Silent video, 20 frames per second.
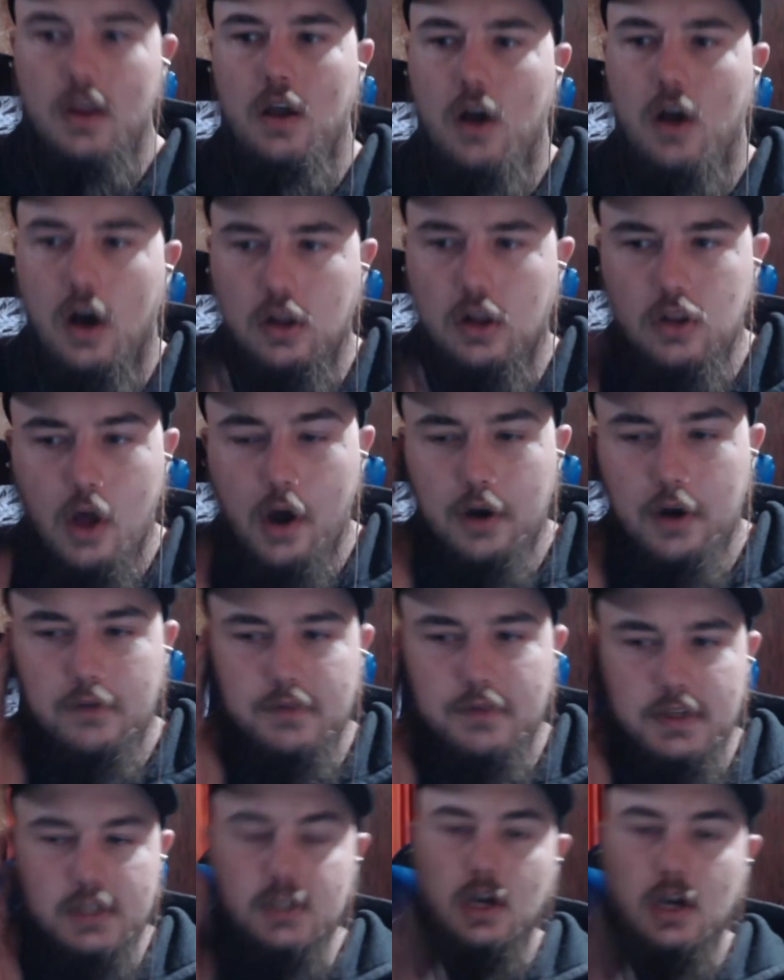a lot of
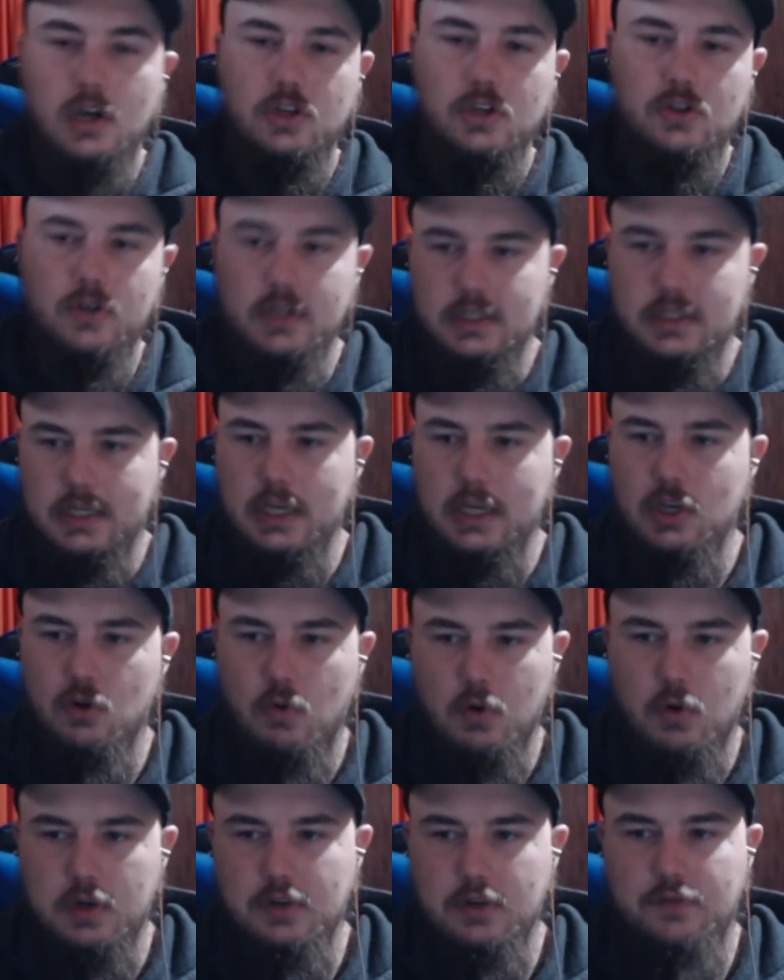these countries that
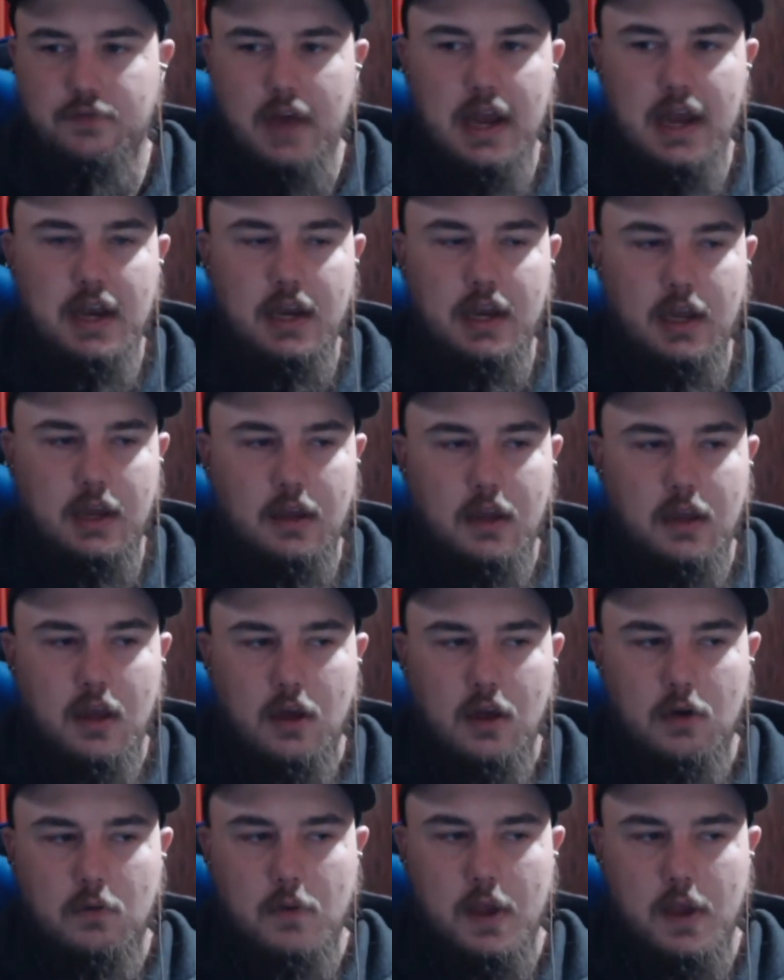you're defending,
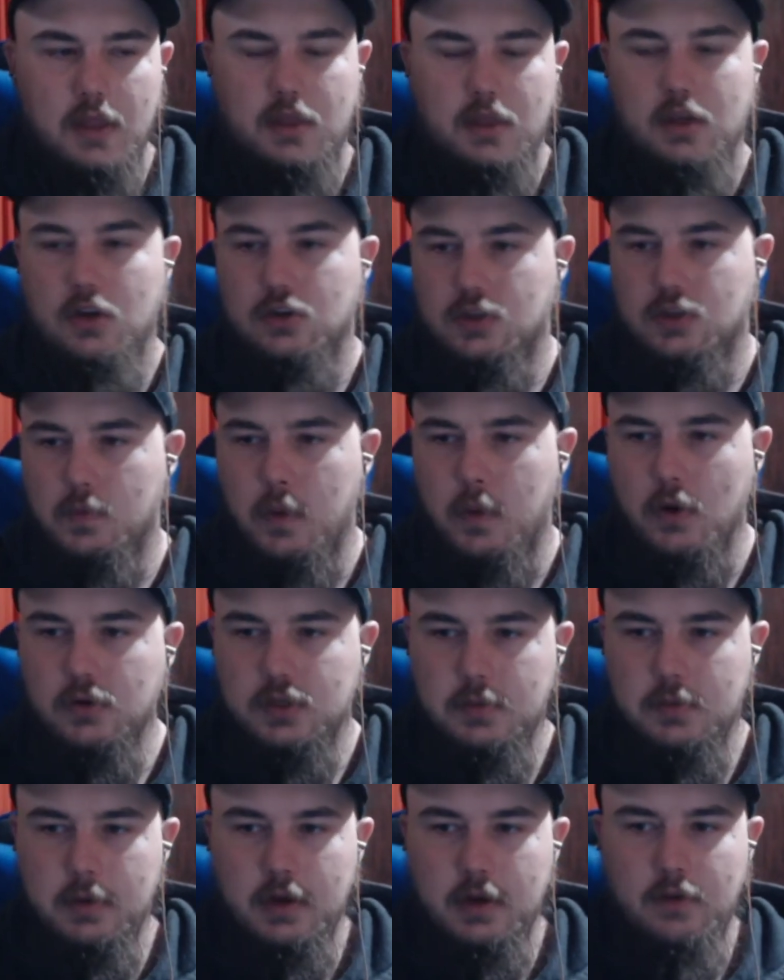right, that you're
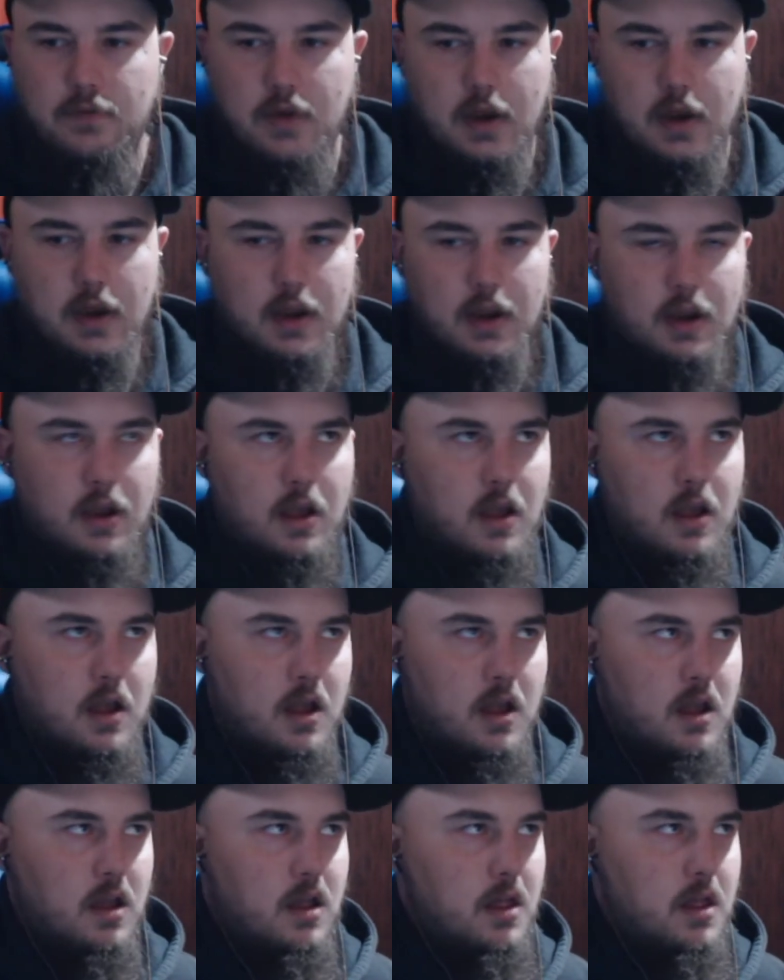supposed to be defending,
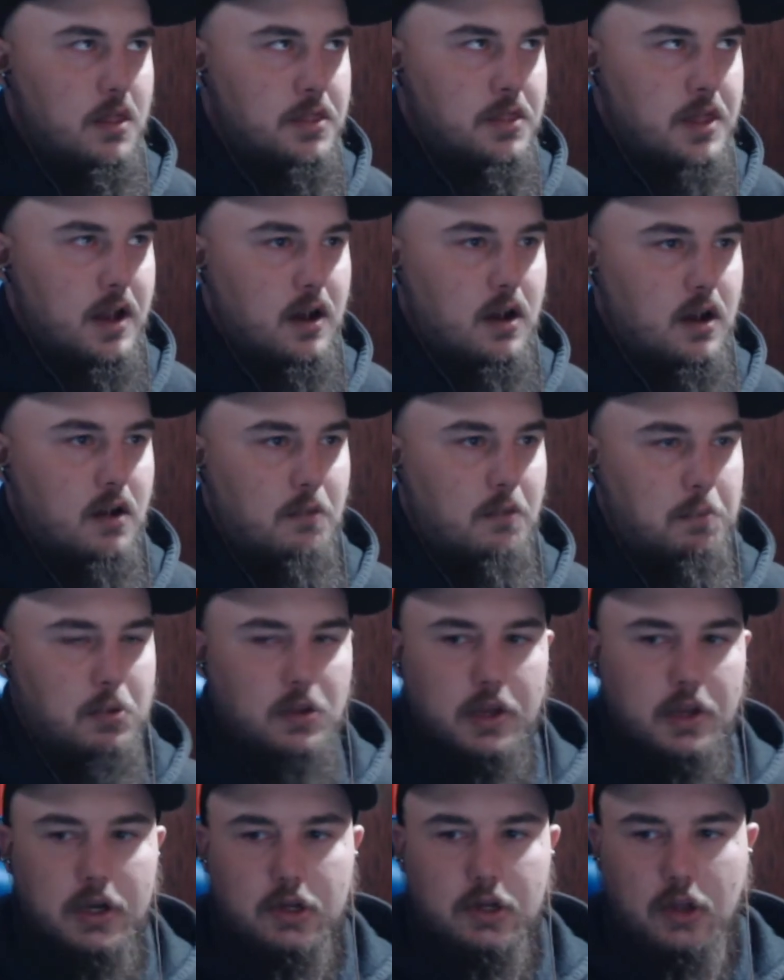their
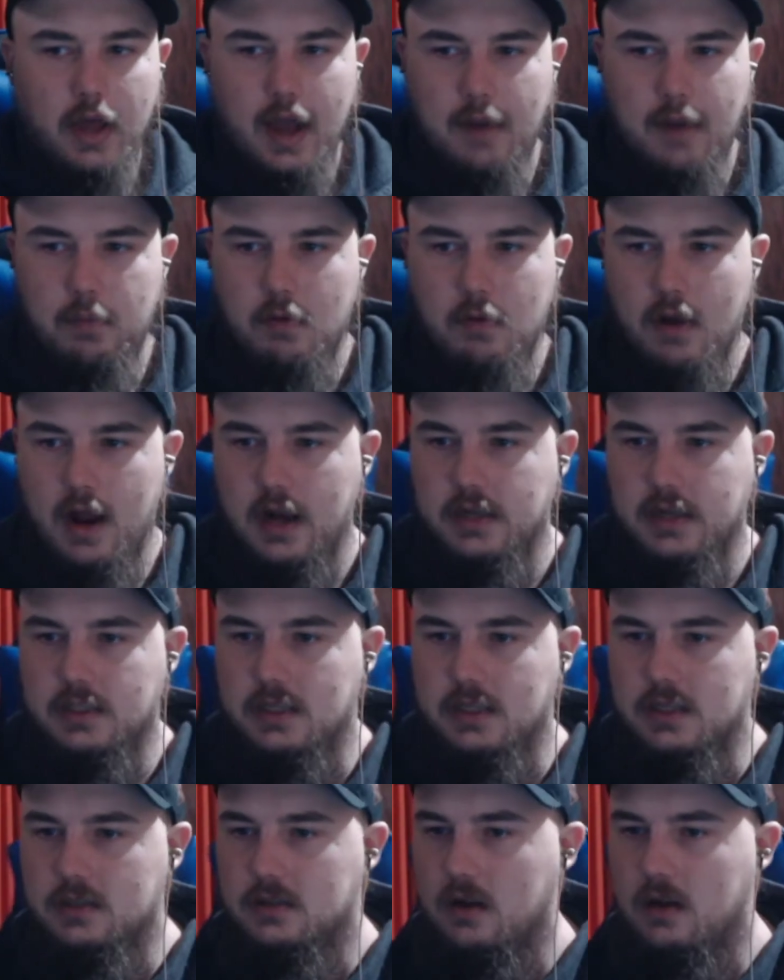political
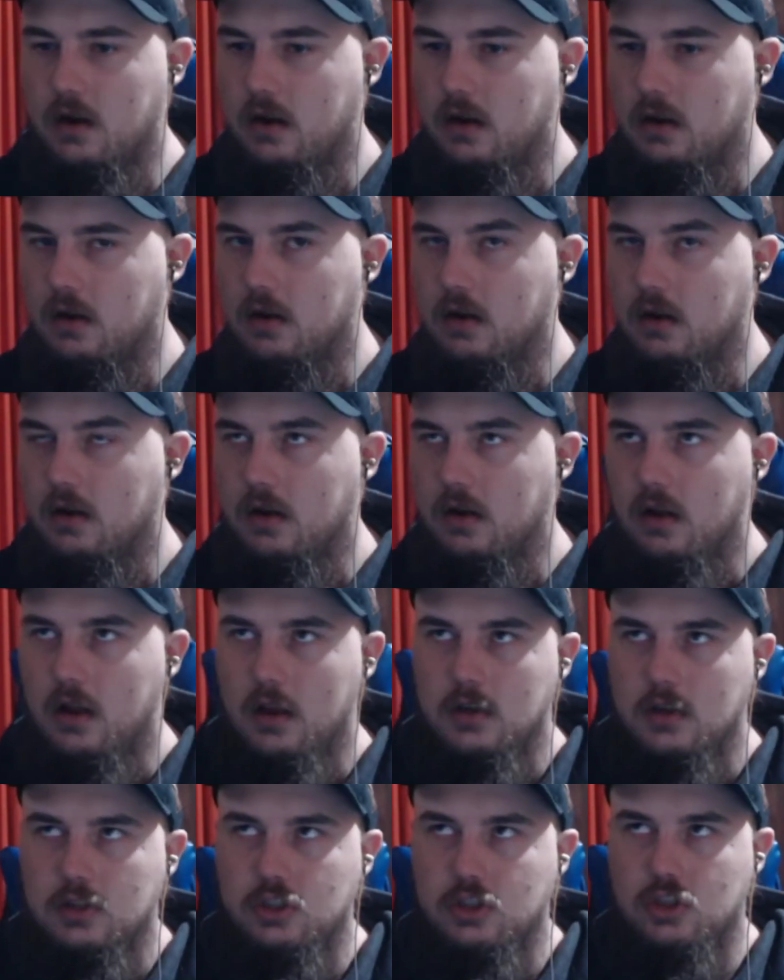apparatuses are
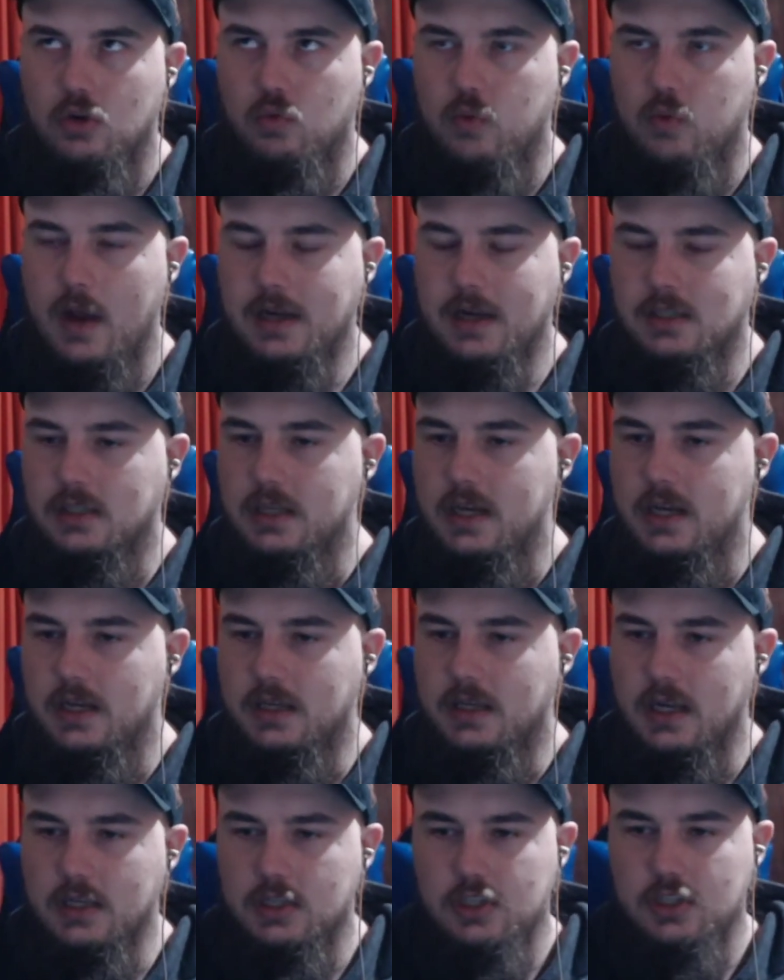directly
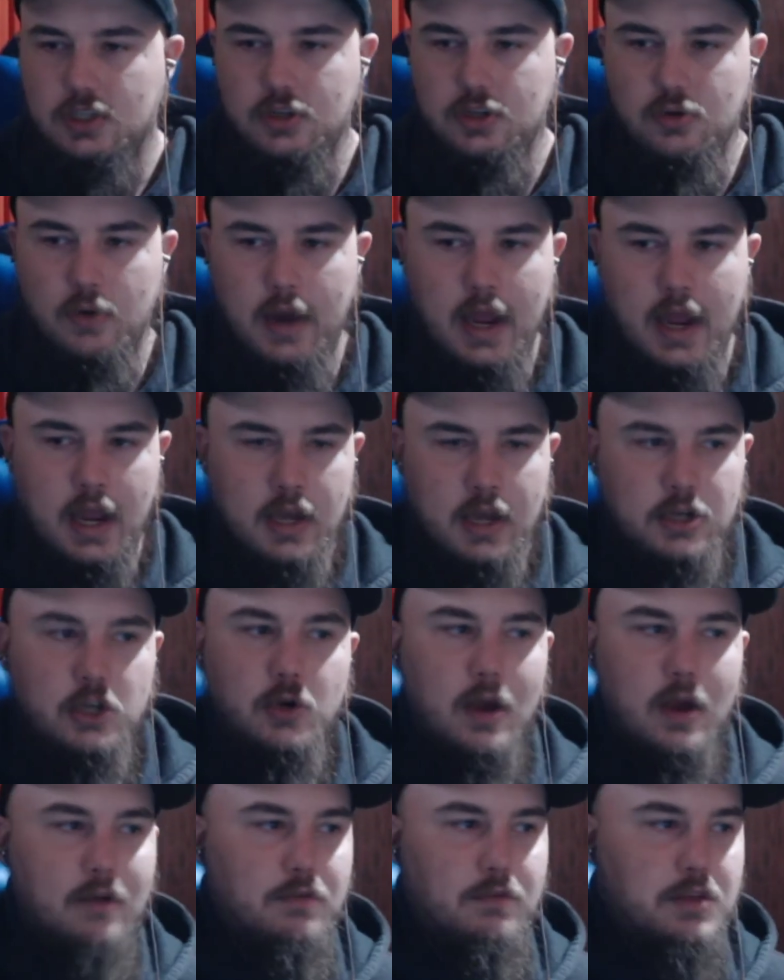against you and
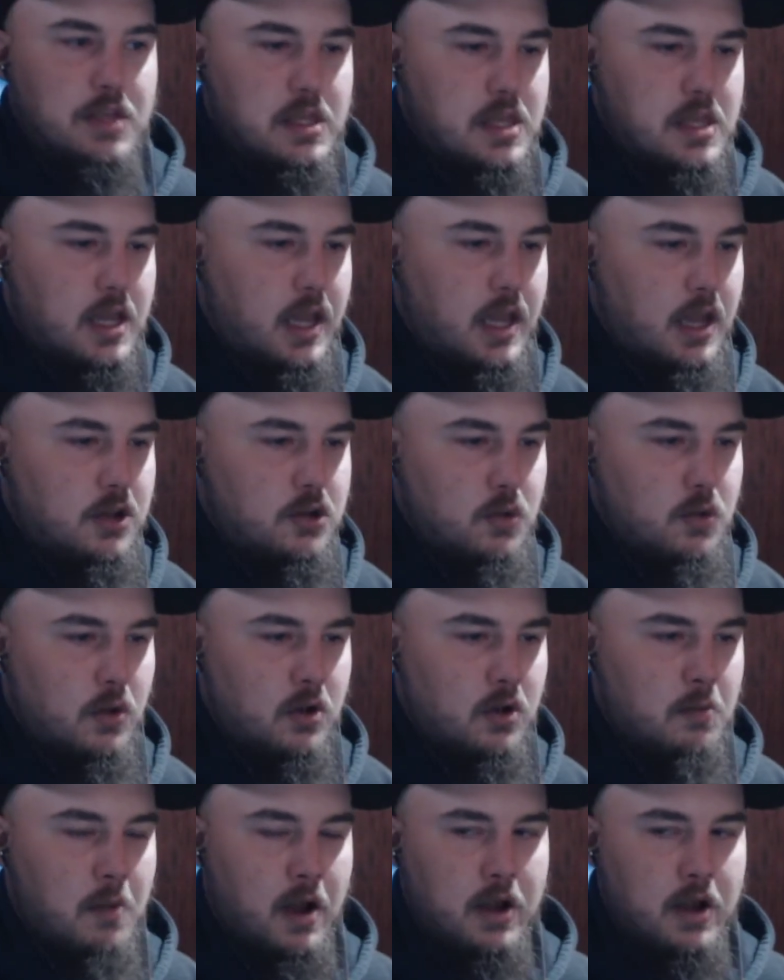do everything they can to
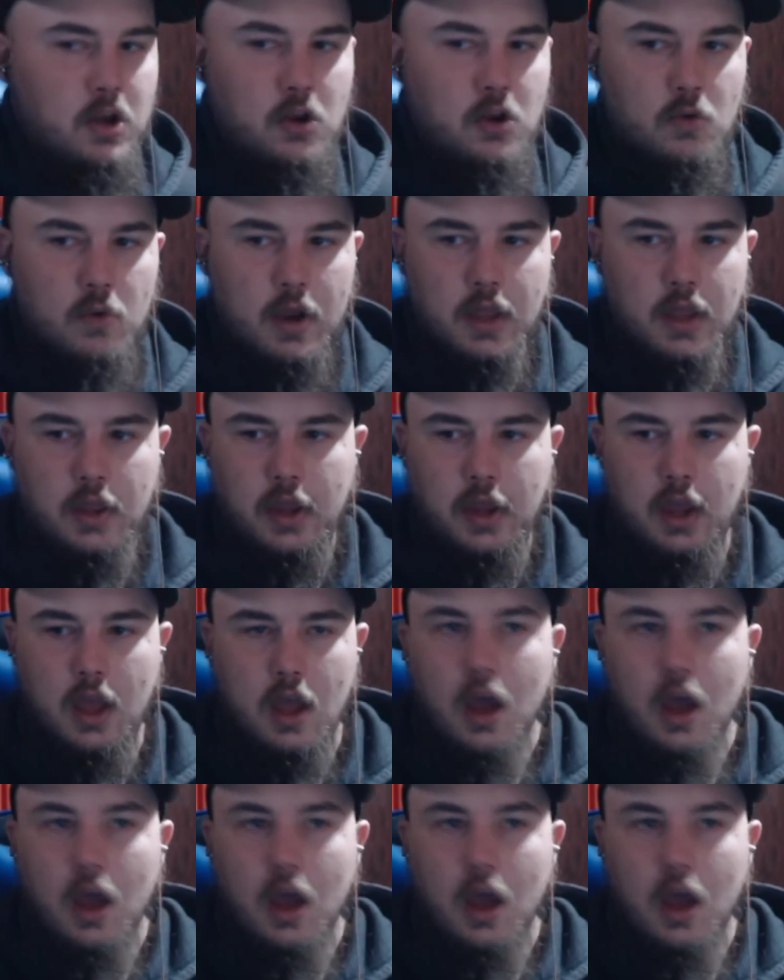undermine you, right? Like,